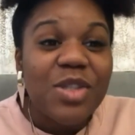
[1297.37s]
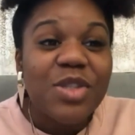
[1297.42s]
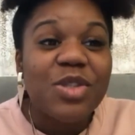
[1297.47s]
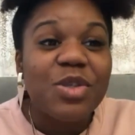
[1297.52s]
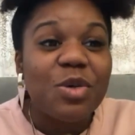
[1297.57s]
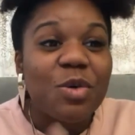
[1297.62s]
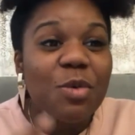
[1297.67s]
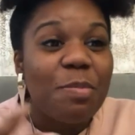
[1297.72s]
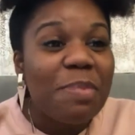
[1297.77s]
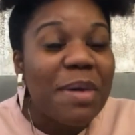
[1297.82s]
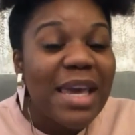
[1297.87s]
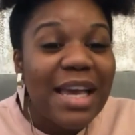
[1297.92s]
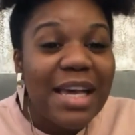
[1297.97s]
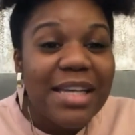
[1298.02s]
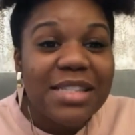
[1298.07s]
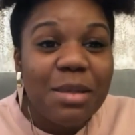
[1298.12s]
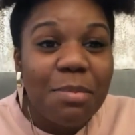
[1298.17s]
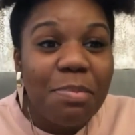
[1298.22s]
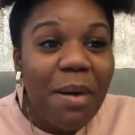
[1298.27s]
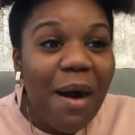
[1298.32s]
to pick
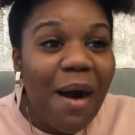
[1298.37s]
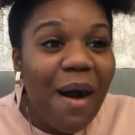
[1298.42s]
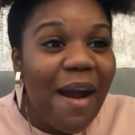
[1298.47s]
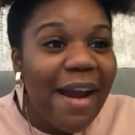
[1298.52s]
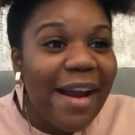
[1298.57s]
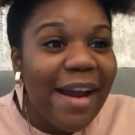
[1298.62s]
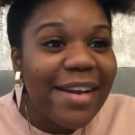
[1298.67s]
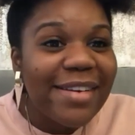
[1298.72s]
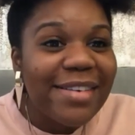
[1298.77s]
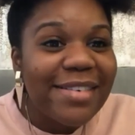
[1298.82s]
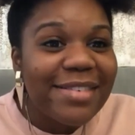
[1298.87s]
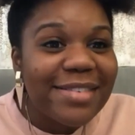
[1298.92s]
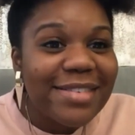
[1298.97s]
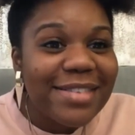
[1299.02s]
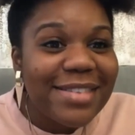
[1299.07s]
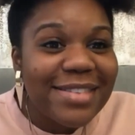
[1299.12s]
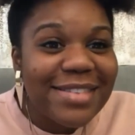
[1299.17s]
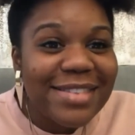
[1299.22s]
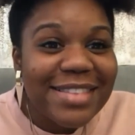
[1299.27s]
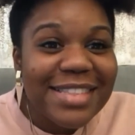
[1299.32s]
us apart,
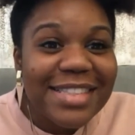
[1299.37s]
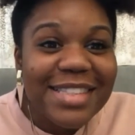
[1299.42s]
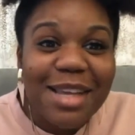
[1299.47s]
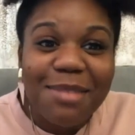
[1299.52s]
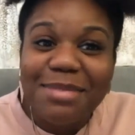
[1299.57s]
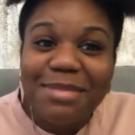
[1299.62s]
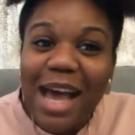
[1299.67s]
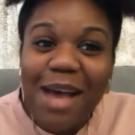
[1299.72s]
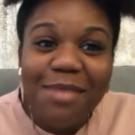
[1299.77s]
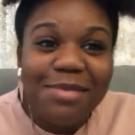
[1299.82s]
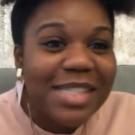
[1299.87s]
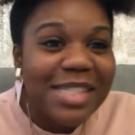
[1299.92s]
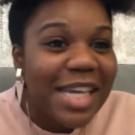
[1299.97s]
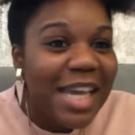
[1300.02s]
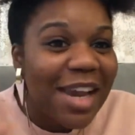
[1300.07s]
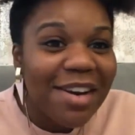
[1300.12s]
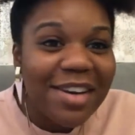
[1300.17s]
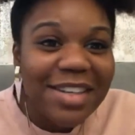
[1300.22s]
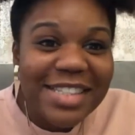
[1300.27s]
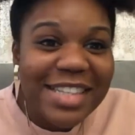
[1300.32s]
sometimes
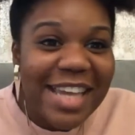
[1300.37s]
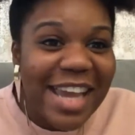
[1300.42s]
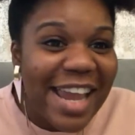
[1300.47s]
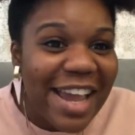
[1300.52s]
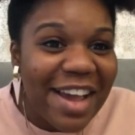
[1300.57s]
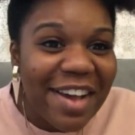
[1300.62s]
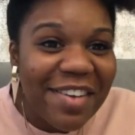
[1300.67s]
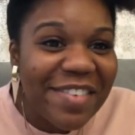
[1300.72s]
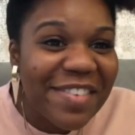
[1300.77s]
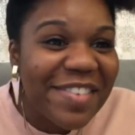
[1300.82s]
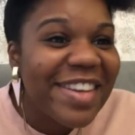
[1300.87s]
tear us down,